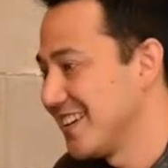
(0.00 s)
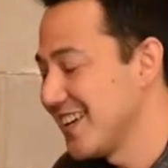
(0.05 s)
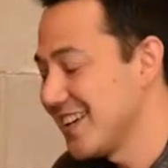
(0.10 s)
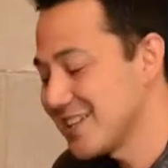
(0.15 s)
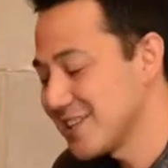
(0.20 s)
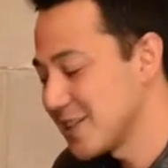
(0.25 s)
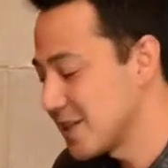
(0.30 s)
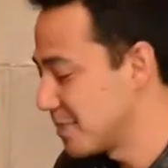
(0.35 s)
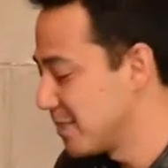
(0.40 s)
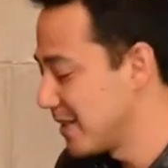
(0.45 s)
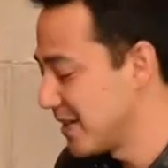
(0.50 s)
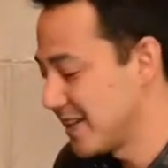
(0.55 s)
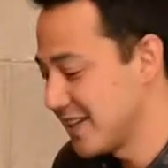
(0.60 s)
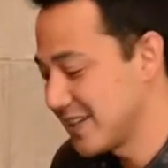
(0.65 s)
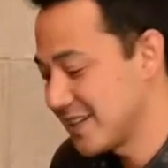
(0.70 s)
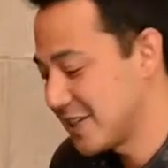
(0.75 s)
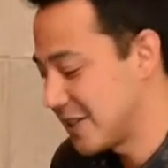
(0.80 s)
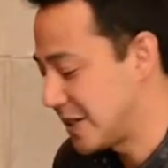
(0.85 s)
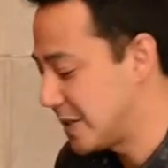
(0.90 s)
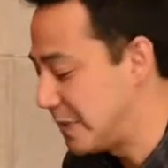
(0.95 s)
yeah, it's just me.
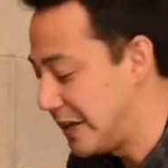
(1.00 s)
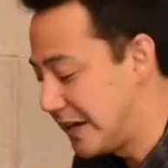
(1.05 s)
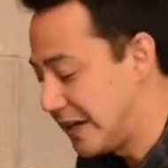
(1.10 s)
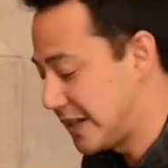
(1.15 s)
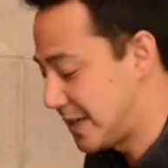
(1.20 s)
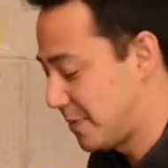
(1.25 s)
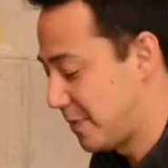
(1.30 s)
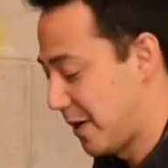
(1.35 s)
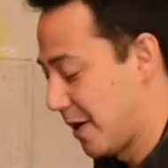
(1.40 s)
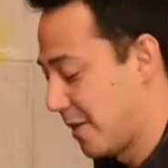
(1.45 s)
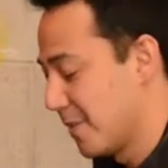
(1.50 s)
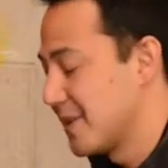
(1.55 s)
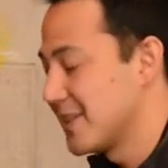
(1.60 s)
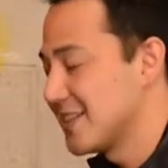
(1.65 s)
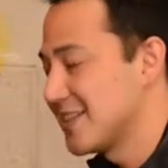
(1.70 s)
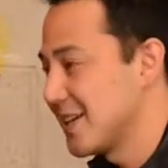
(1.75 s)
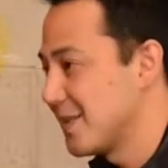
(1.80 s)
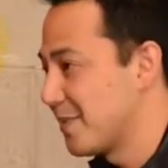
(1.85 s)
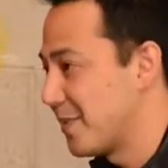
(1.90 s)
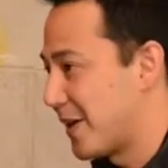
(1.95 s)
It's just me
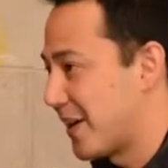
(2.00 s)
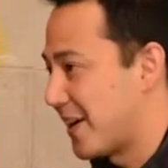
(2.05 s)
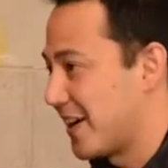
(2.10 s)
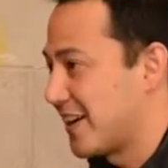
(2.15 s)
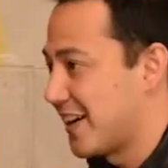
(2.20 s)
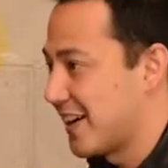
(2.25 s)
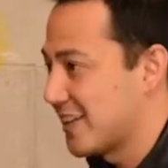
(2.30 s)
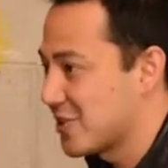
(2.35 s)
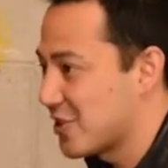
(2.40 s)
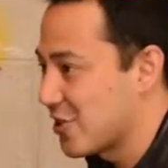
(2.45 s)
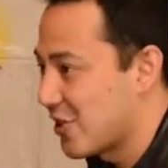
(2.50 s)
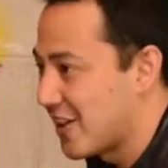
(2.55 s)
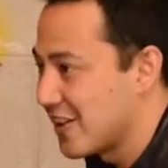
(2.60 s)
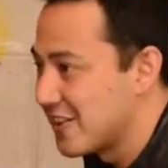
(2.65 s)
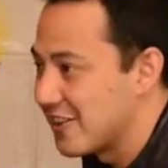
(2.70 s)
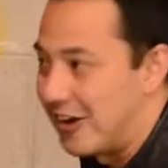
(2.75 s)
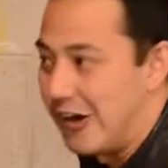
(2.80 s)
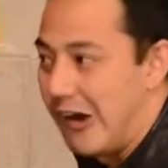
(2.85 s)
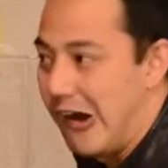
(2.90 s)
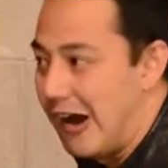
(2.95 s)
experimenting, but I try
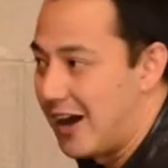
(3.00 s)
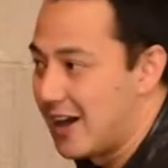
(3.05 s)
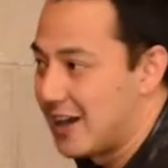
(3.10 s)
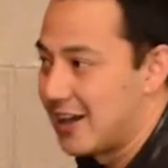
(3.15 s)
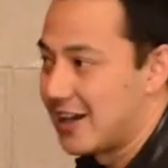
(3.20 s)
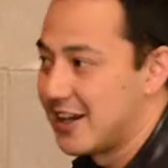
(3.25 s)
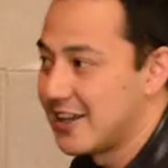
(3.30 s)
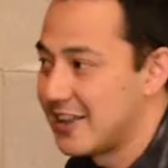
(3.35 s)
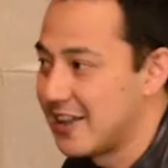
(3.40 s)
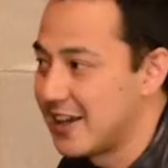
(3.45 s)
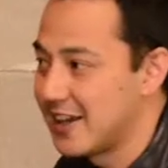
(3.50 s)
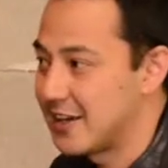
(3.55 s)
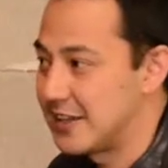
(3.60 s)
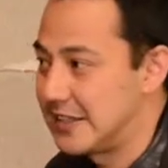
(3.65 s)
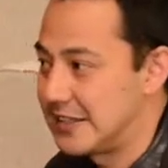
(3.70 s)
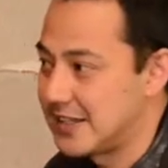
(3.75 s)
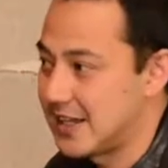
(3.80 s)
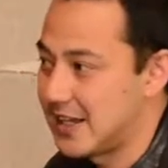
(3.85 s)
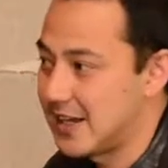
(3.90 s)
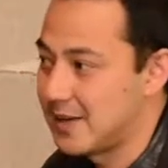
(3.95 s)
not highlight that
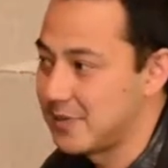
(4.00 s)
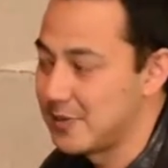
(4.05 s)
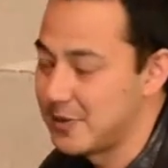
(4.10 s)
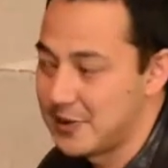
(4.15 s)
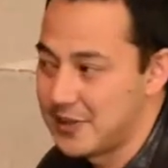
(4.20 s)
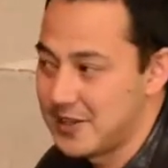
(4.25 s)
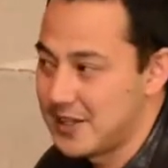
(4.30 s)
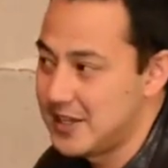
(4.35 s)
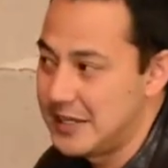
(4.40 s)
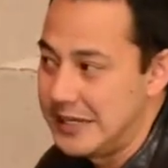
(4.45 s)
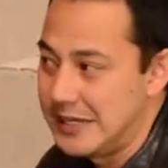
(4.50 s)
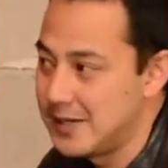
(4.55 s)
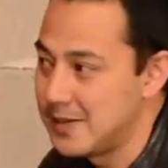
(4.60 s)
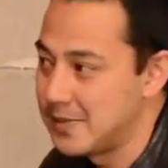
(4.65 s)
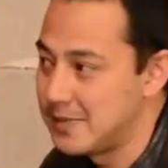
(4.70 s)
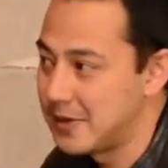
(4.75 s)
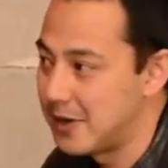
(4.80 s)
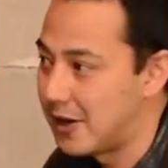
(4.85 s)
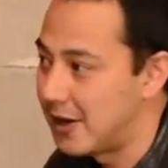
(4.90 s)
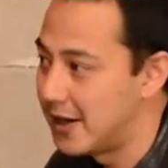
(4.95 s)
because I'm not the
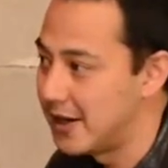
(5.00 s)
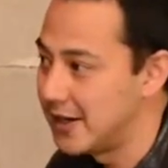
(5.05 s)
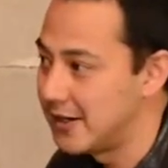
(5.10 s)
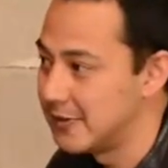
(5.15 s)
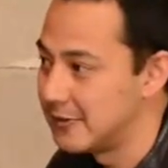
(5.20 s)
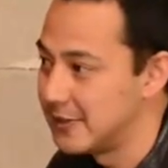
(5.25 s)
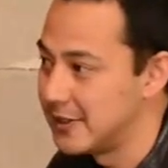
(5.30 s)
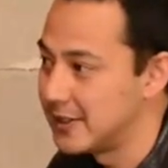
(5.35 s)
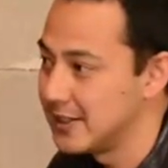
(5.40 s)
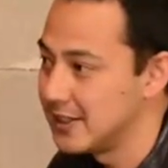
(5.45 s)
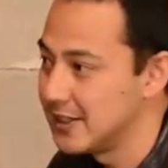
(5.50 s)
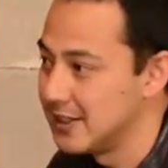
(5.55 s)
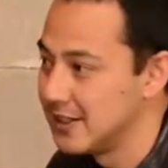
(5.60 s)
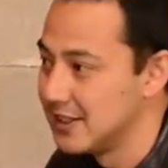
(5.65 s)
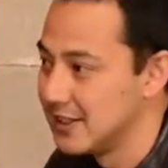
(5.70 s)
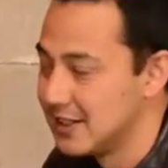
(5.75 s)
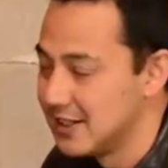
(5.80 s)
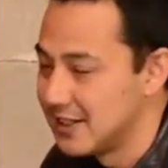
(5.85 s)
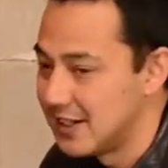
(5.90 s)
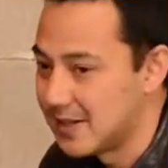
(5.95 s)
EDM guy really.
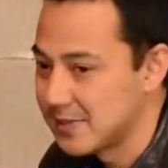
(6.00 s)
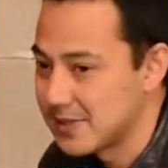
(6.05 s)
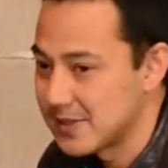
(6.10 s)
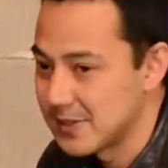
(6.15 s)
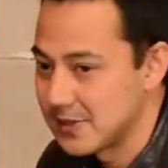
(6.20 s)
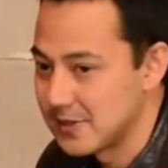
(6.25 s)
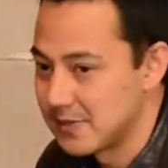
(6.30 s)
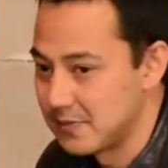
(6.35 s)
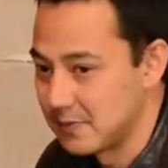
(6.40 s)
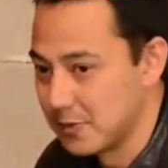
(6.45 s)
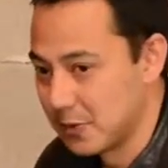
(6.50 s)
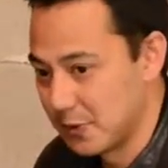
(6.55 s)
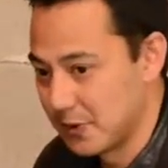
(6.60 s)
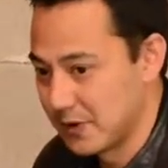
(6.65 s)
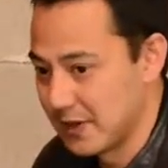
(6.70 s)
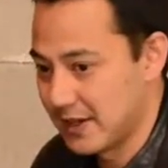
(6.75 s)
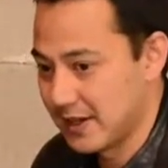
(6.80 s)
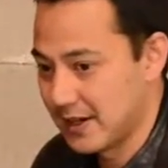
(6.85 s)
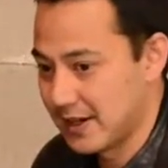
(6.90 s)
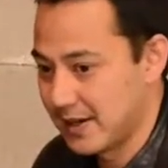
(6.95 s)
I'm sort of more
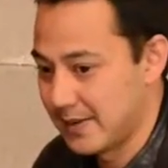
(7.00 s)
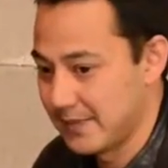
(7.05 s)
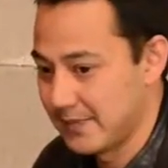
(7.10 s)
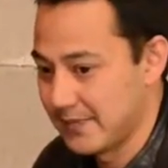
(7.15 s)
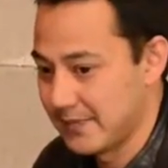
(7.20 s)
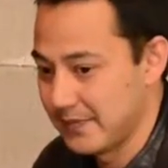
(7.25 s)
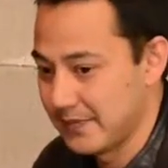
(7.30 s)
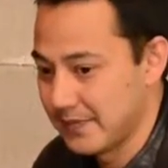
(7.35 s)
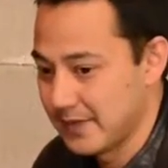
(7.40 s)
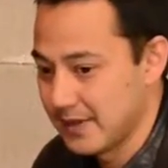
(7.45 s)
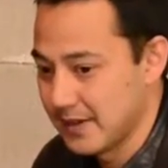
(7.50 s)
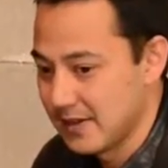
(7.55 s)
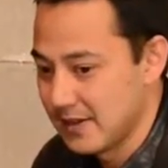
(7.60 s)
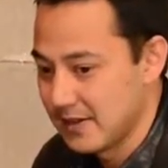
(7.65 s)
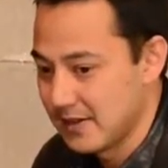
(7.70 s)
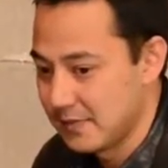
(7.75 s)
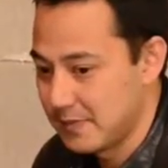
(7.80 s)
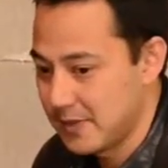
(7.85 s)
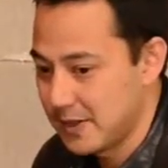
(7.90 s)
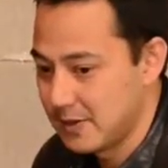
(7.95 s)
the
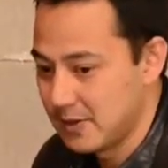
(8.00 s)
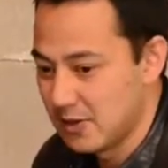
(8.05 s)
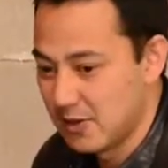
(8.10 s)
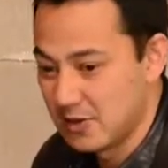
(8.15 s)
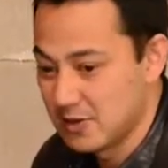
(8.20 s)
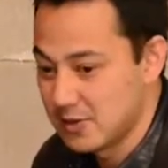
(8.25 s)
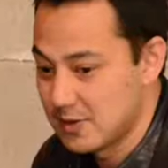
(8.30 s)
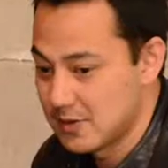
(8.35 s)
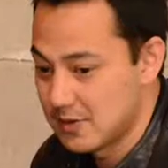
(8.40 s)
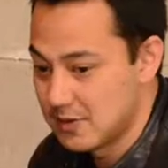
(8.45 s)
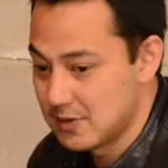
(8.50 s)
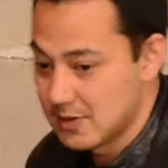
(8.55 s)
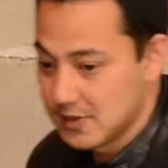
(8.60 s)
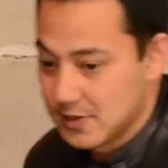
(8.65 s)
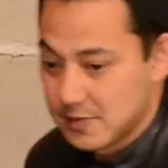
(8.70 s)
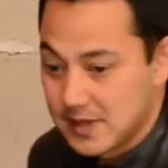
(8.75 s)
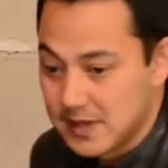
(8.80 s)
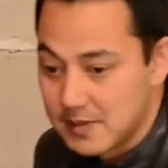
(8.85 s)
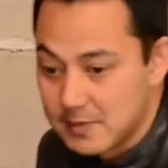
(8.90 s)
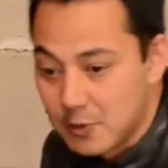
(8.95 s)
been known to
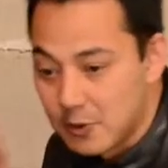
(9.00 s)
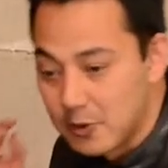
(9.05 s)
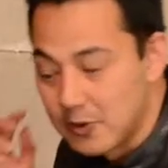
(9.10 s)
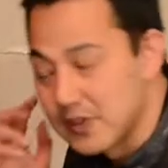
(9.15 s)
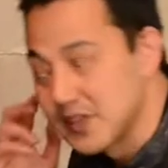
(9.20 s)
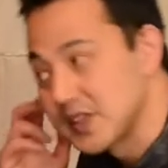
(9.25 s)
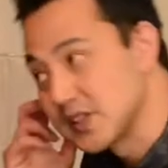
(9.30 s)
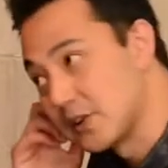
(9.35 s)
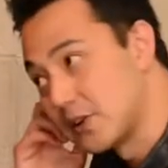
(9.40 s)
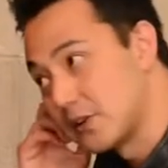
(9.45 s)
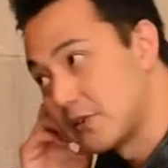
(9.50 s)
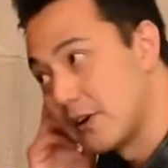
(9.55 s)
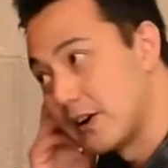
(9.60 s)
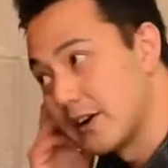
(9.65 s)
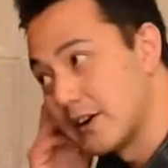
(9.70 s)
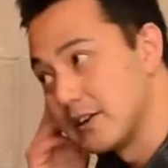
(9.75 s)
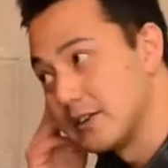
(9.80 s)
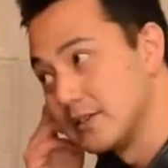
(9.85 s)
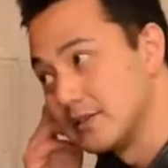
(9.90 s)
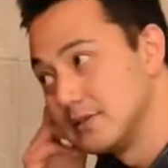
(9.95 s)
be more the
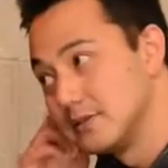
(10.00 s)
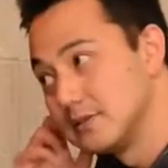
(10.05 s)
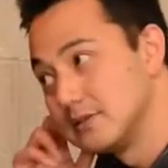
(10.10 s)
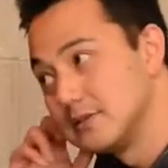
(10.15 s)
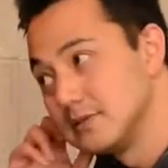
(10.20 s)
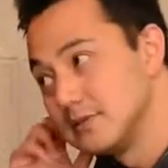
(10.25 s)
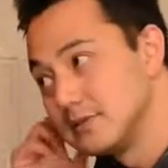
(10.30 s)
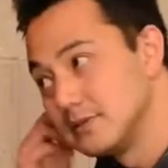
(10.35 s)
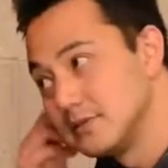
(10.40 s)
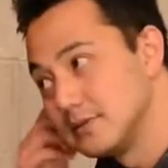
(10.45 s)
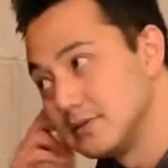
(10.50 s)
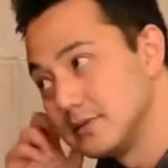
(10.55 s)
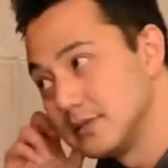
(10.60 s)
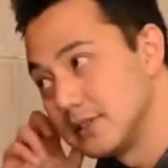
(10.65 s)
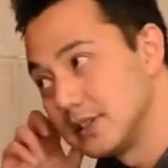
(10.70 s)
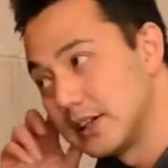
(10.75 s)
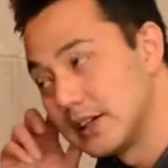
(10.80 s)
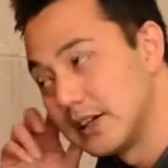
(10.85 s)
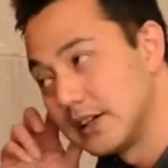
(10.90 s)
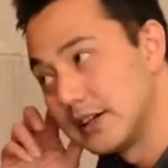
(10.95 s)
songwriter
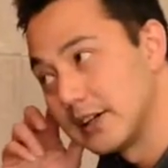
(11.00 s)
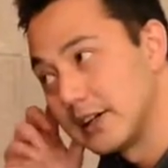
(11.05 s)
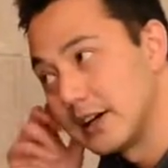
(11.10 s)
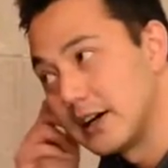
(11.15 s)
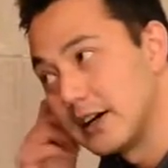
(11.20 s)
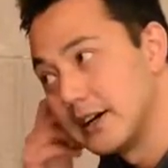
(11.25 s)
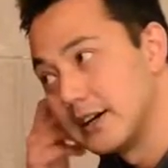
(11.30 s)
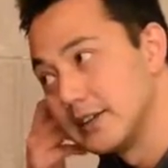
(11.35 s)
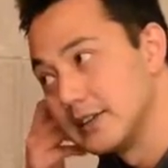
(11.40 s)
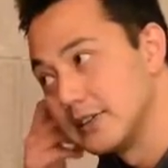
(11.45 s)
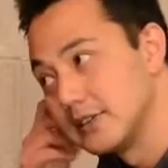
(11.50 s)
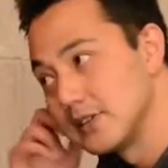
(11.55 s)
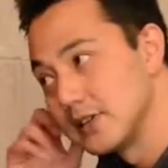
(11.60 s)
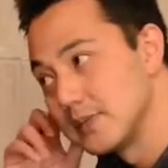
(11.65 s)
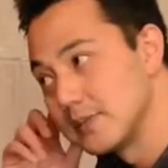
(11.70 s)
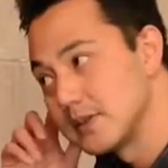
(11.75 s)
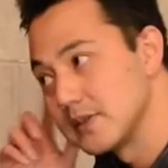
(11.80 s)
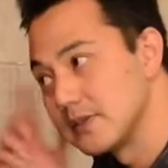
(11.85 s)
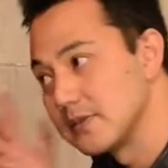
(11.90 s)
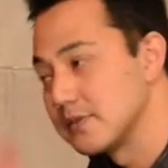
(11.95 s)
kind of guy in
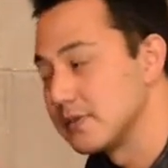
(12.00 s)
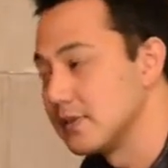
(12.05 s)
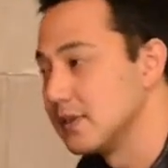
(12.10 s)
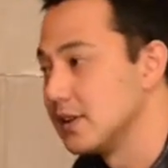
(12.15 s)
terms of